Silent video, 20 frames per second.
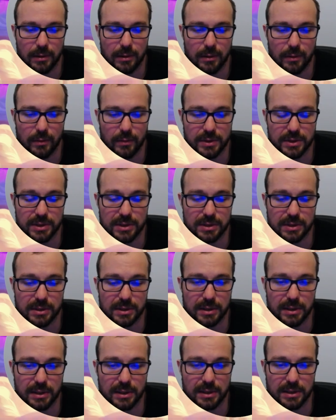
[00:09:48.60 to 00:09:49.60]
which is
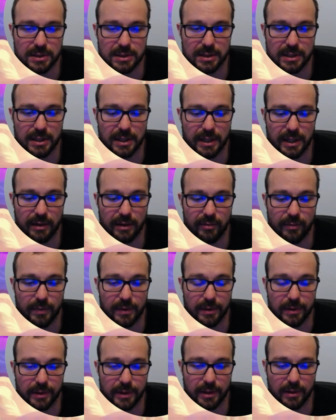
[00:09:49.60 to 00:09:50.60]
honestly kind of
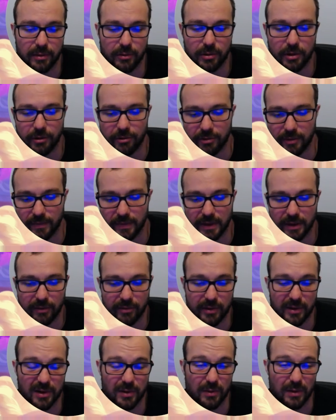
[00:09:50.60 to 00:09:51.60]
appealing. There are some things
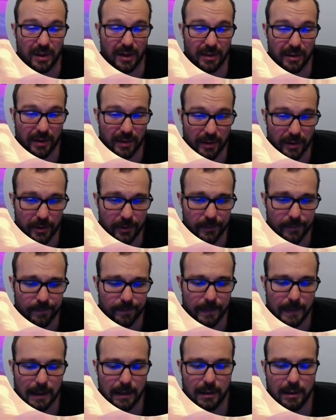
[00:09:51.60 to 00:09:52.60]
that do nothing, though.
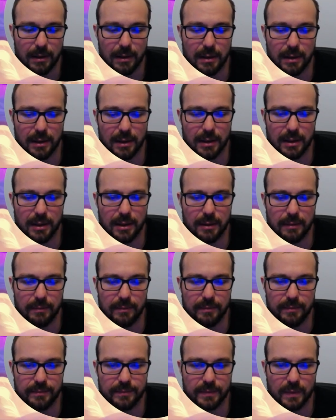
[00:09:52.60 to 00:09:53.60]

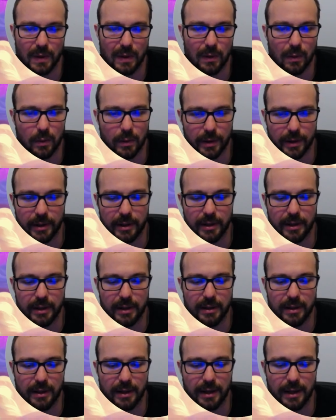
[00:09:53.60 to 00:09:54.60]
Or I
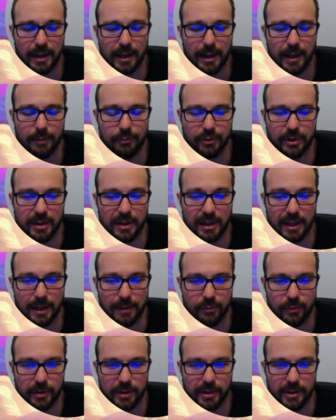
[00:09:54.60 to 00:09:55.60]

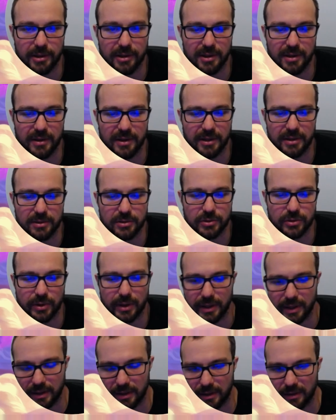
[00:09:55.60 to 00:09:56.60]
Abracadabra and then
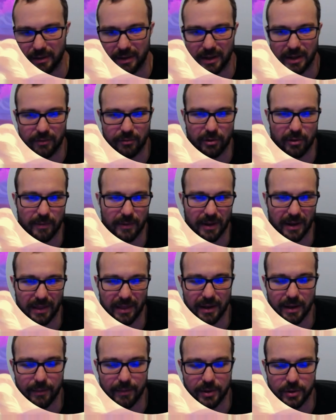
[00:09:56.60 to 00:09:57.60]
try and hit like a different spell. I
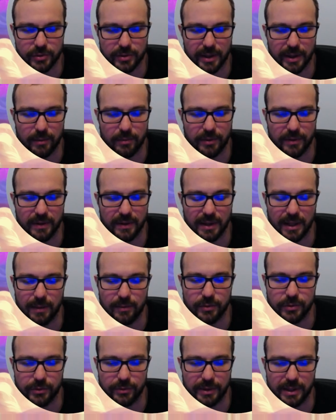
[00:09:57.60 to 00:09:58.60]
think I'm going to try and put the
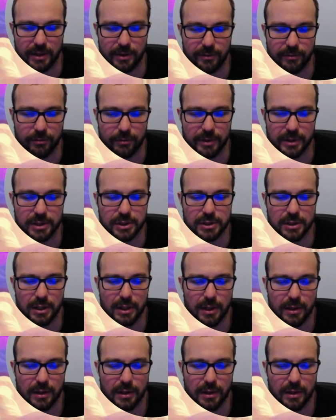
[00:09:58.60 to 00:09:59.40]
game truly out of reach.